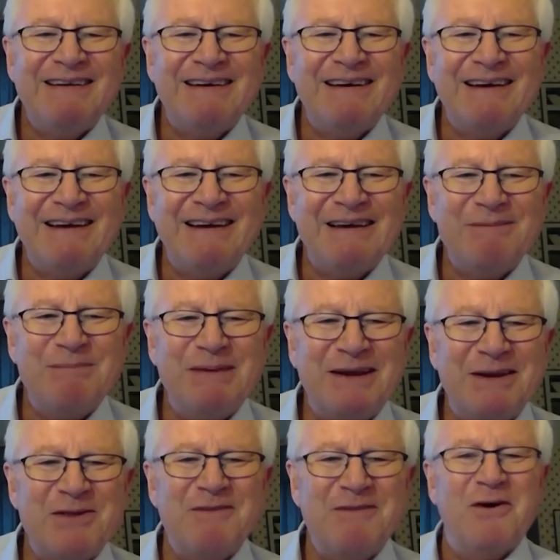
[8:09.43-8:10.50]
uh,
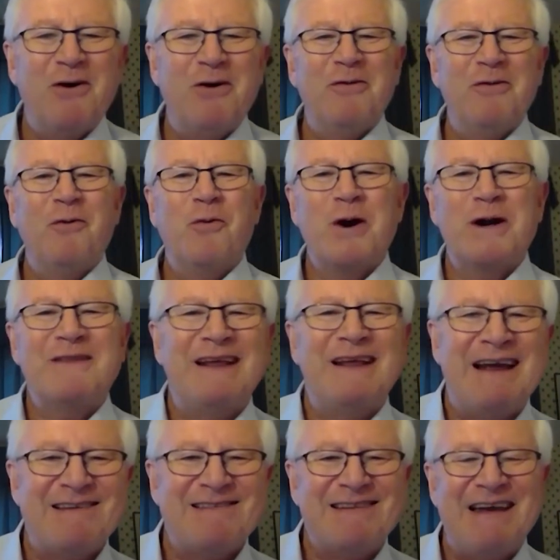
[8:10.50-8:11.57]
because of all the work that
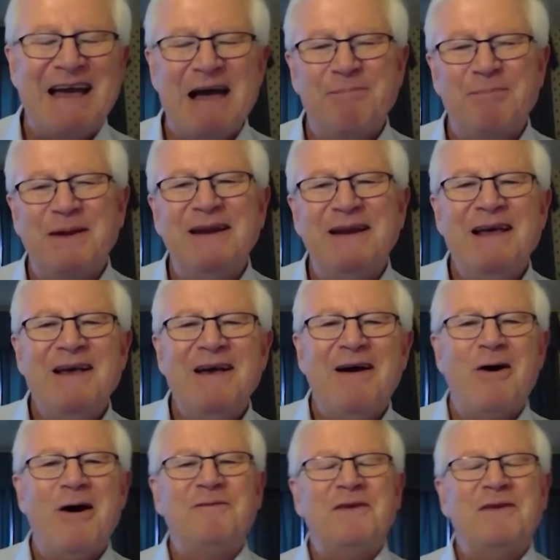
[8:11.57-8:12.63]
has to happen,
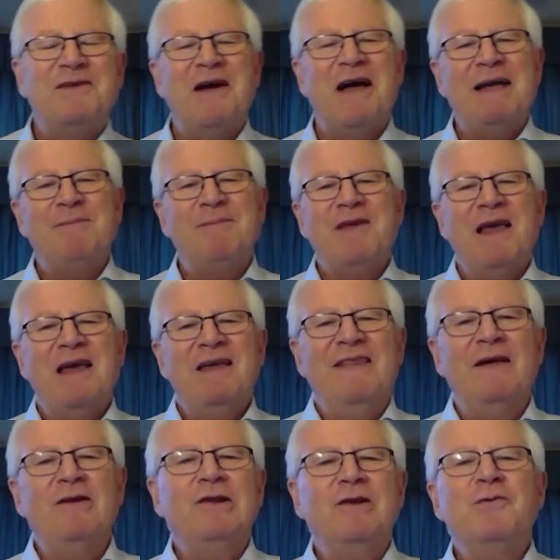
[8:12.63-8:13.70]
oftentimes
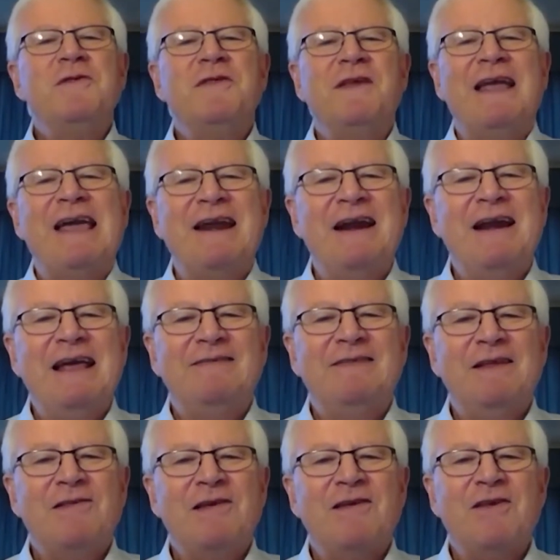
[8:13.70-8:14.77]
they'll lose the candidate
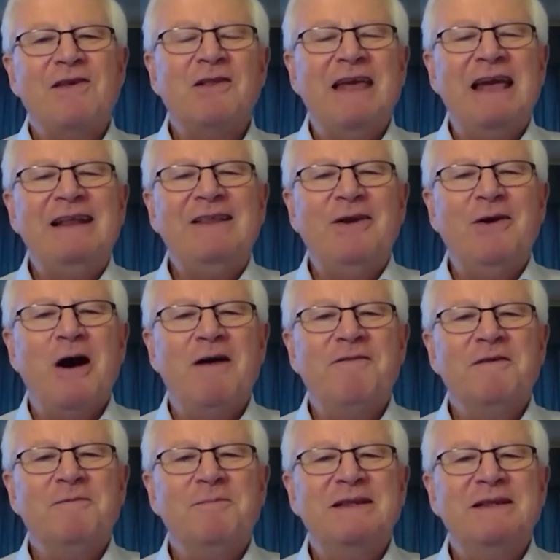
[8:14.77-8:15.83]
that says, I'll take the
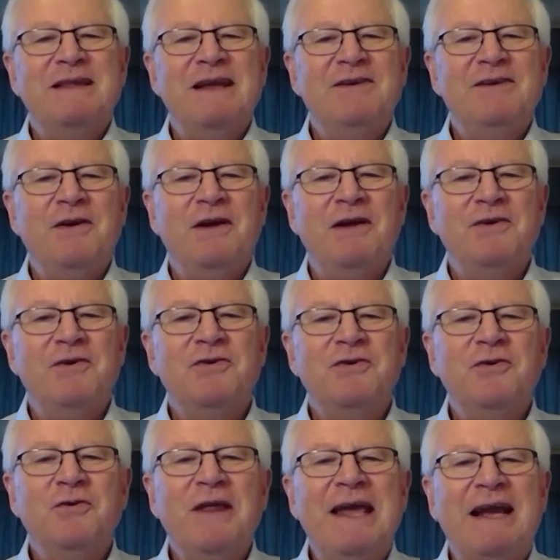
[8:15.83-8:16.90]
offer, but then uh, you're
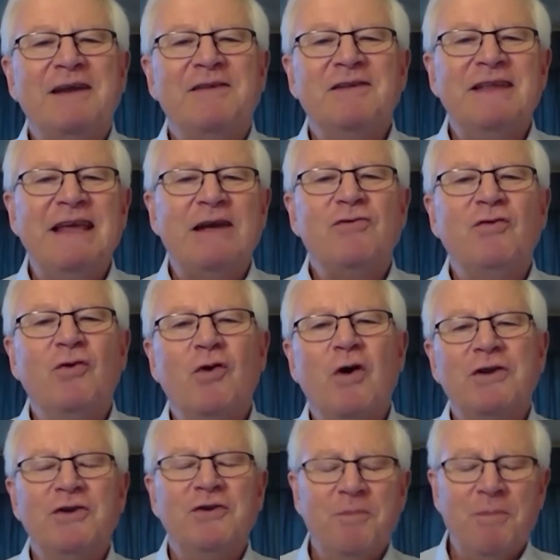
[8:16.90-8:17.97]
too late because it takes too
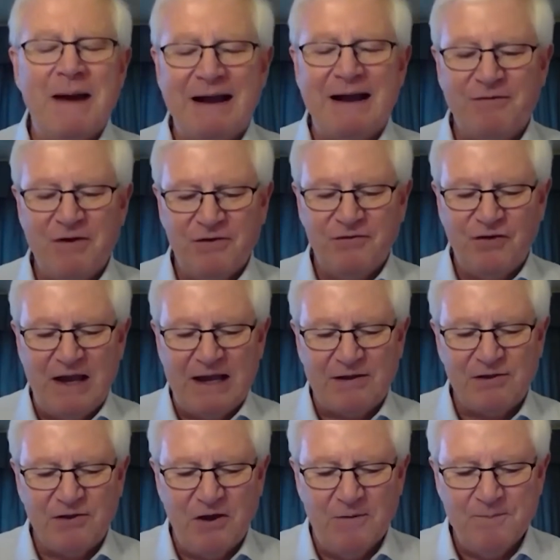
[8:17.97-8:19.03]
long to do background
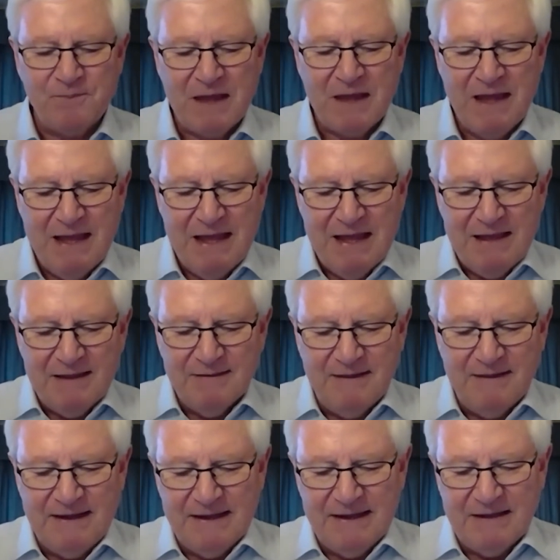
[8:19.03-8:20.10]
checks. So
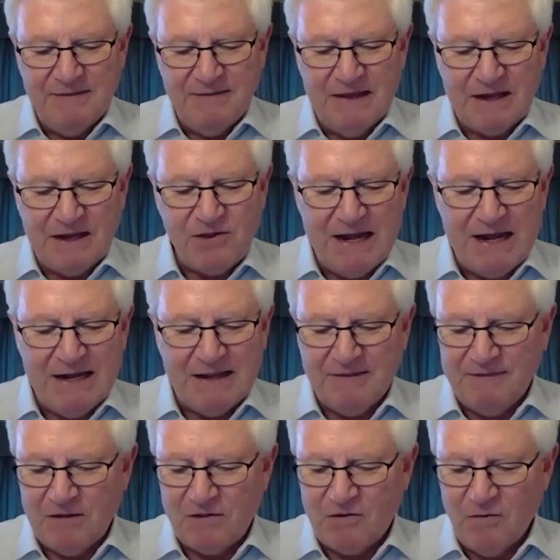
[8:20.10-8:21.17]
the, uh, the exciting
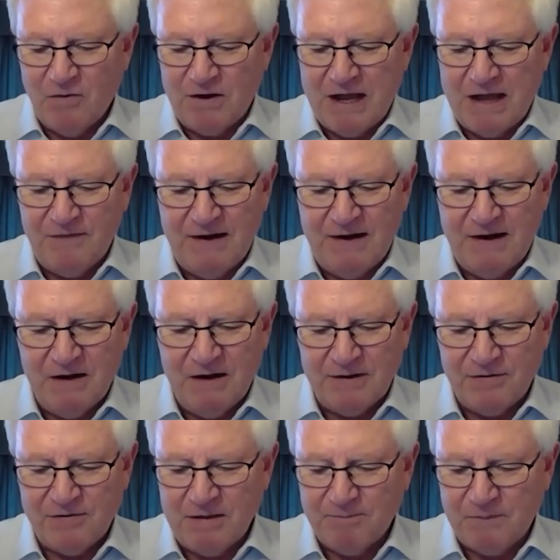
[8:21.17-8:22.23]
thing that's going on there
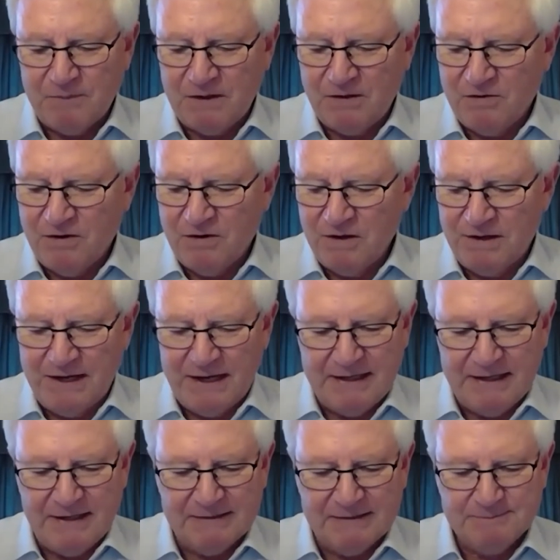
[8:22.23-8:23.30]
is something called
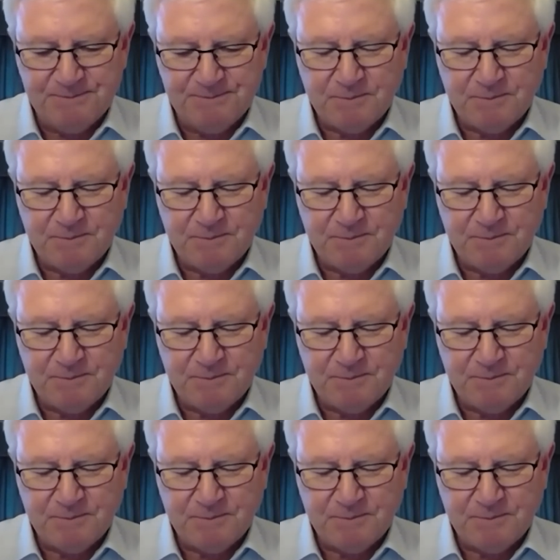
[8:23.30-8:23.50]
a uh,